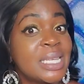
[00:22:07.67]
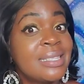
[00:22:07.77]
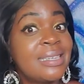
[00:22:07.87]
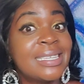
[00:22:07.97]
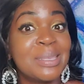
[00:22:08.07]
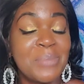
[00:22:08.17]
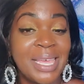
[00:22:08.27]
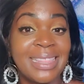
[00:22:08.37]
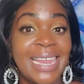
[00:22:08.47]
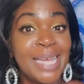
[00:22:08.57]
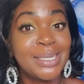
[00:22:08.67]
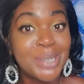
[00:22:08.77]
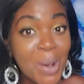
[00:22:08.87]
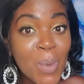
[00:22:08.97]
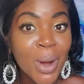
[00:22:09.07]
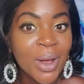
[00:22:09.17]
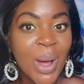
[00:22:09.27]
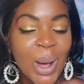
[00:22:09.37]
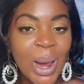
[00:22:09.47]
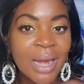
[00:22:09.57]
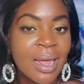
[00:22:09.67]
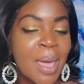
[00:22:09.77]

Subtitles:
It doesn't mean that I don't work hard,